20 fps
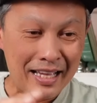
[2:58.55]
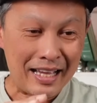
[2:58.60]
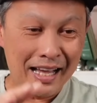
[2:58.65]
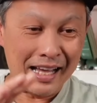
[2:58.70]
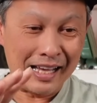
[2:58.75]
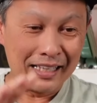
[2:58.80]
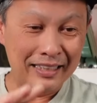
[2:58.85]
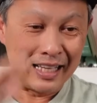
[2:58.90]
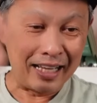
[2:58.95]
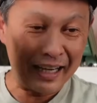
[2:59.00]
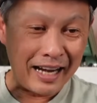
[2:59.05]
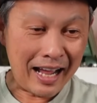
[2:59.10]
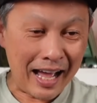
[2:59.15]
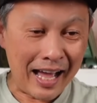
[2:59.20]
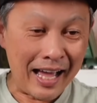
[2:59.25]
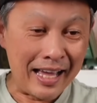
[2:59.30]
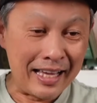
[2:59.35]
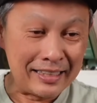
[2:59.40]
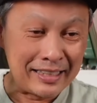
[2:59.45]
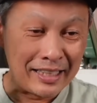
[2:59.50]
uh, that
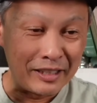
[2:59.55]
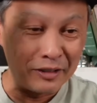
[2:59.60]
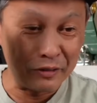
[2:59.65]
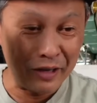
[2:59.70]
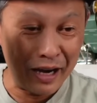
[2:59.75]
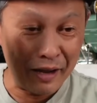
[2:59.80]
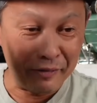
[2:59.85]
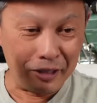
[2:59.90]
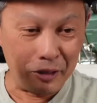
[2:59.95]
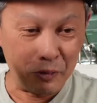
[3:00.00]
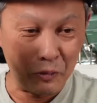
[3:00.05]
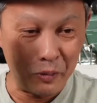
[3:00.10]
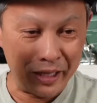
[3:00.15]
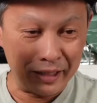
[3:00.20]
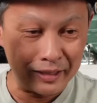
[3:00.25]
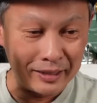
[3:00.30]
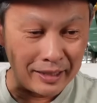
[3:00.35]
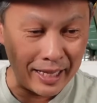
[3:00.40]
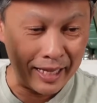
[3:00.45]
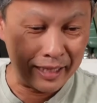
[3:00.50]
high center gravity
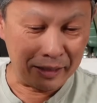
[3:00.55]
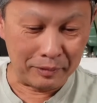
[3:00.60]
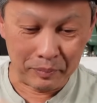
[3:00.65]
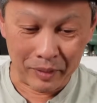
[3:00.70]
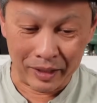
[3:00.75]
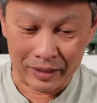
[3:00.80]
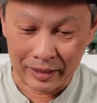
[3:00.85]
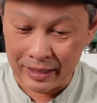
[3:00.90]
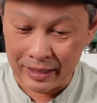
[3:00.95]
weight light, but